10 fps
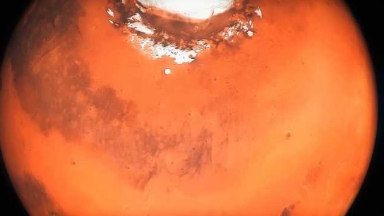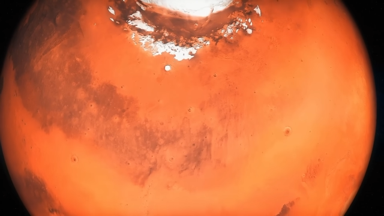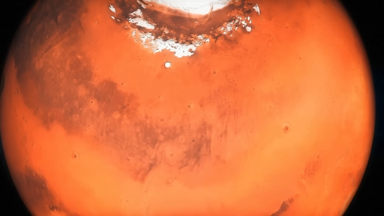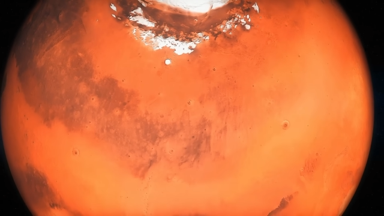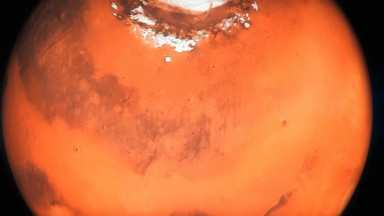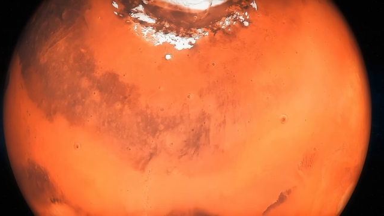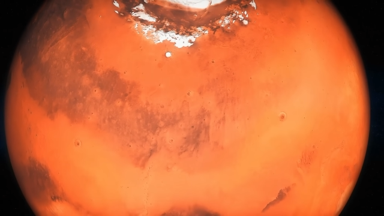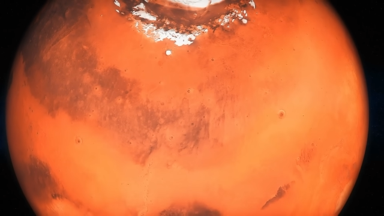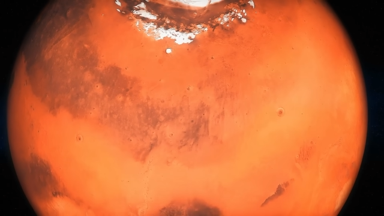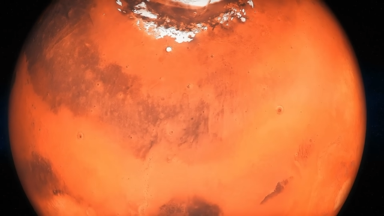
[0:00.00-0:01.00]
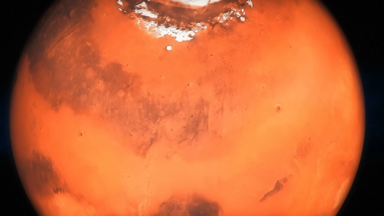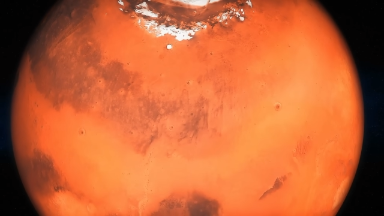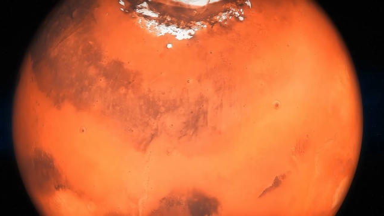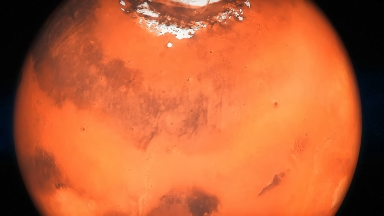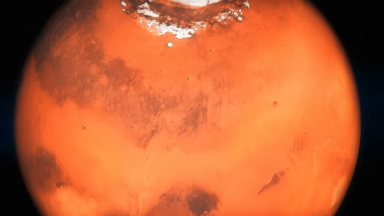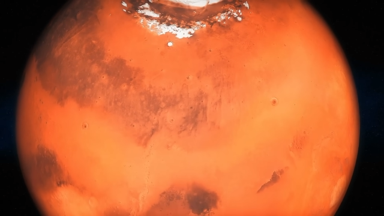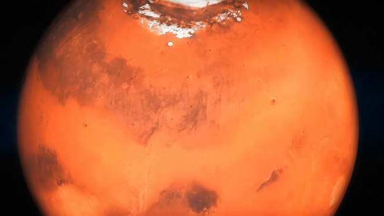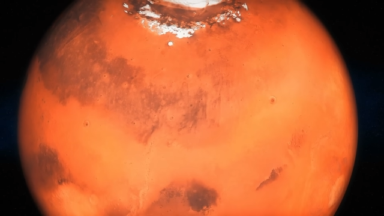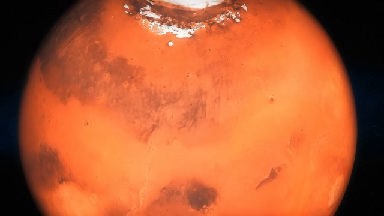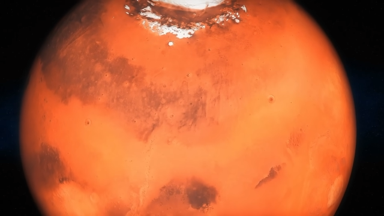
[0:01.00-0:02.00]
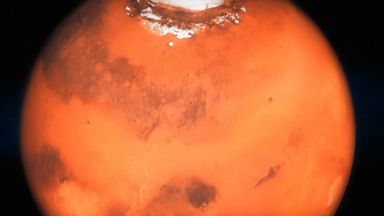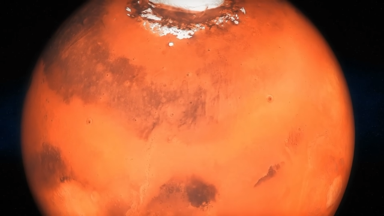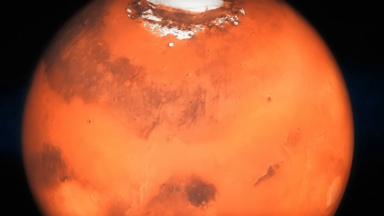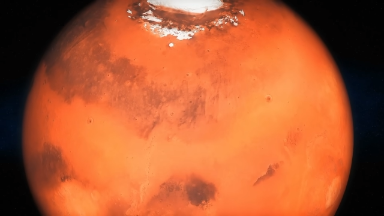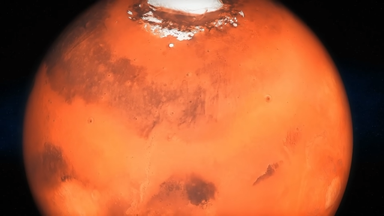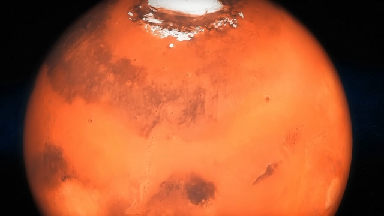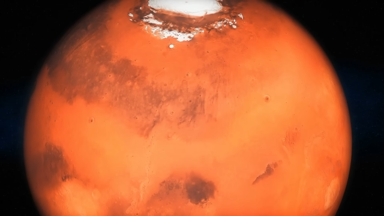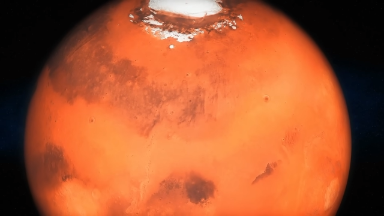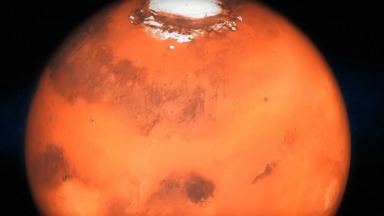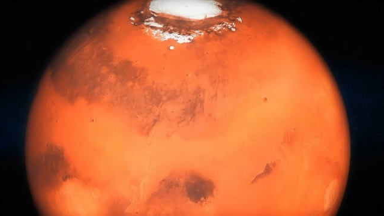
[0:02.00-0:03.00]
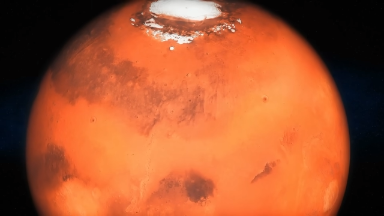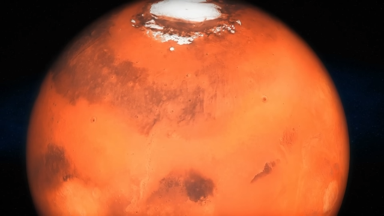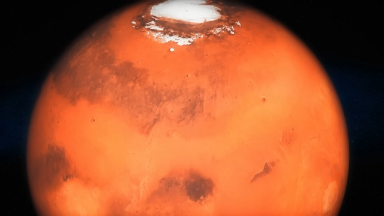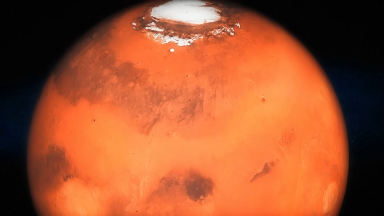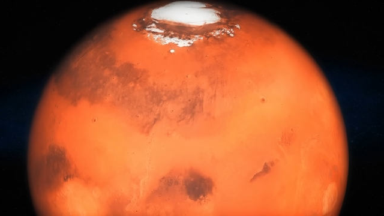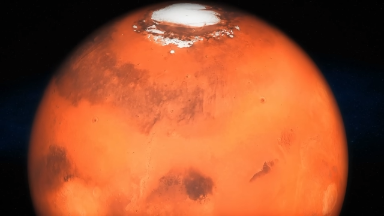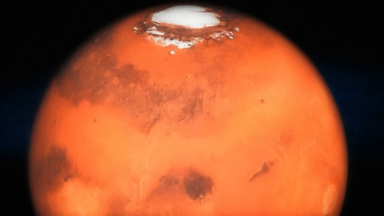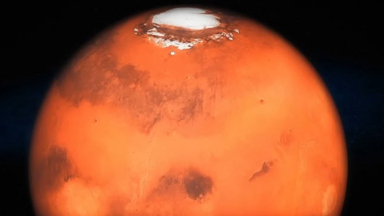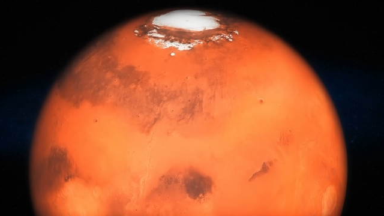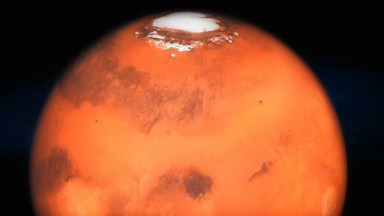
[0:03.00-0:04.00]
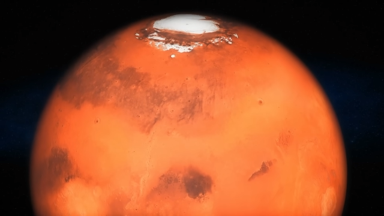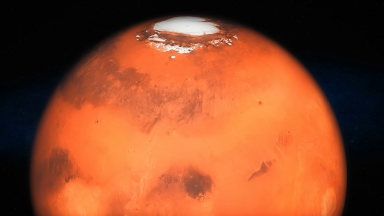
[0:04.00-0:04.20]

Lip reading: No face is visible, so there are no lips to read.